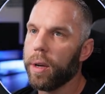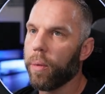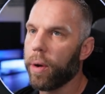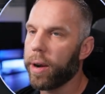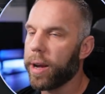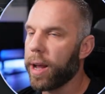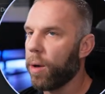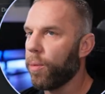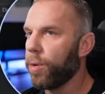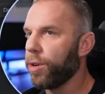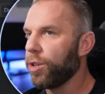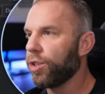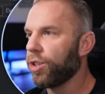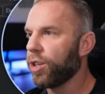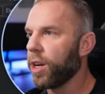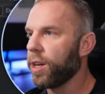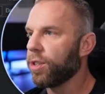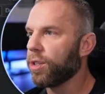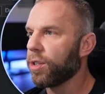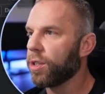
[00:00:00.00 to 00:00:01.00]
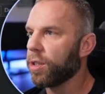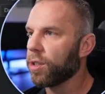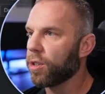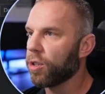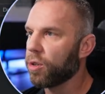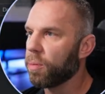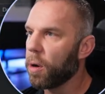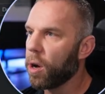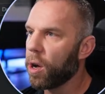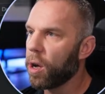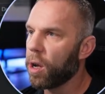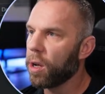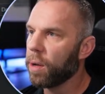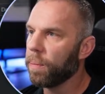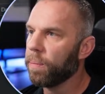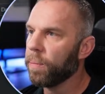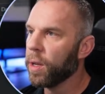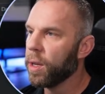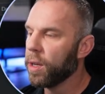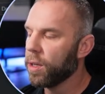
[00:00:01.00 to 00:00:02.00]
Right now, we just changed it to
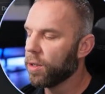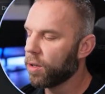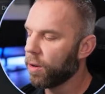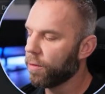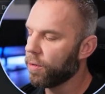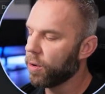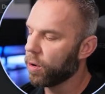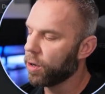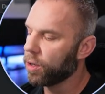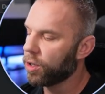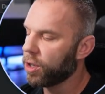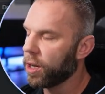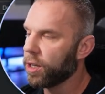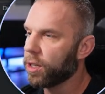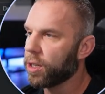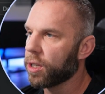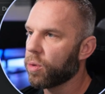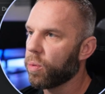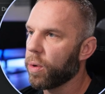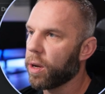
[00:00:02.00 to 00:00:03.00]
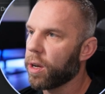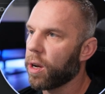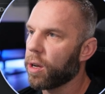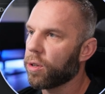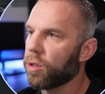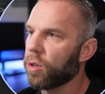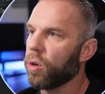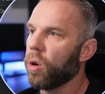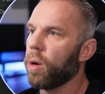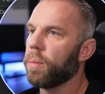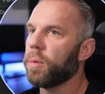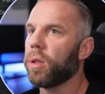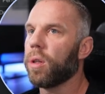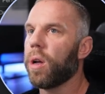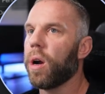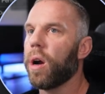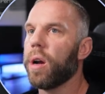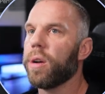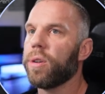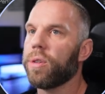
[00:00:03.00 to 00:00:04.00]
small. So if you want to change this, we can also go up to
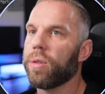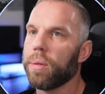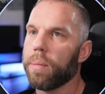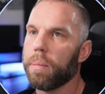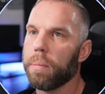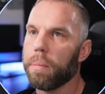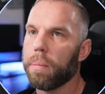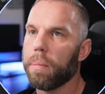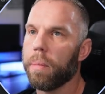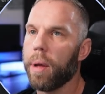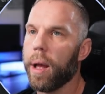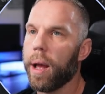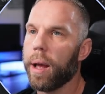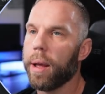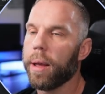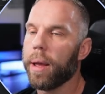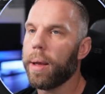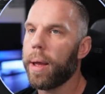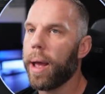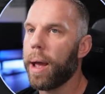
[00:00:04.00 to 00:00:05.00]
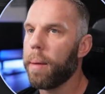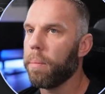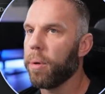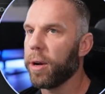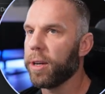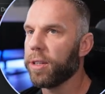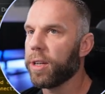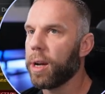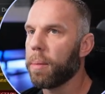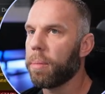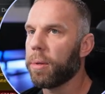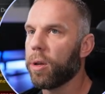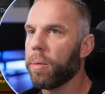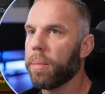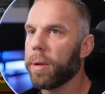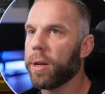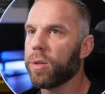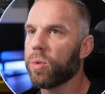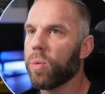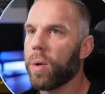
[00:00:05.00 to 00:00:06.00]
large. Uh, it brings it up a little
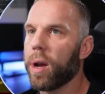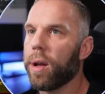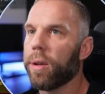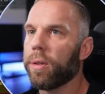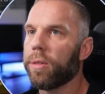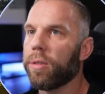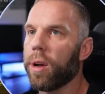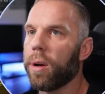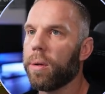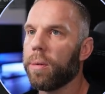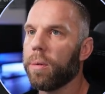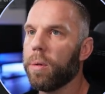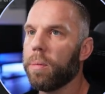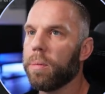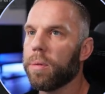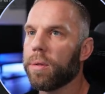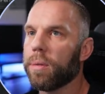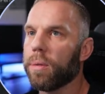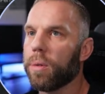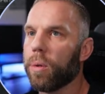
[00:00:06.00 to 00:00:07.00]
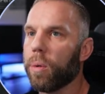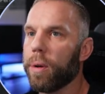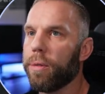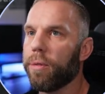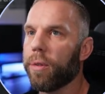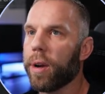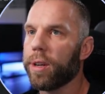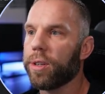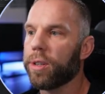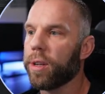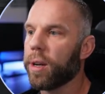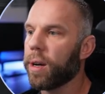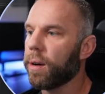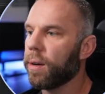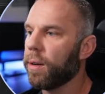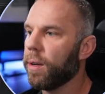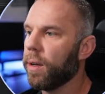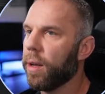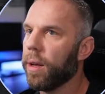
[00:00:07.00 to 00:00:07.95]
bit as well. So, oops, I'm refresh there.